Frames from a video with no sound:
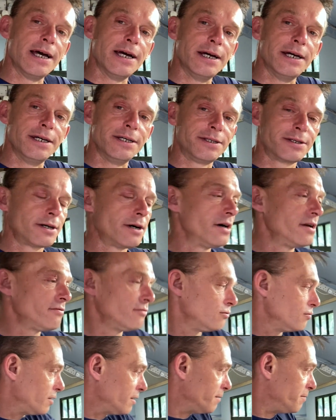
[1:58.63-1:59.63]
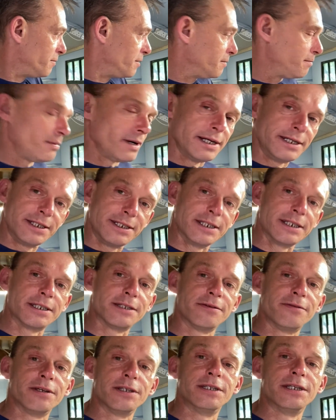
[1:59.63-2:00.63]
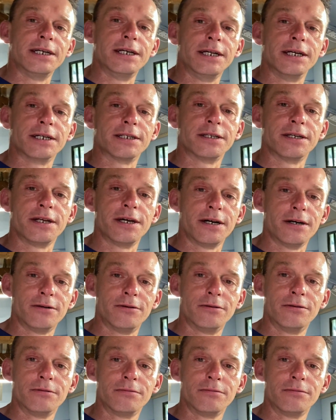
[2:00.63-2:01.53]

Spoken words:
it's kind of all the basics of the scenics are now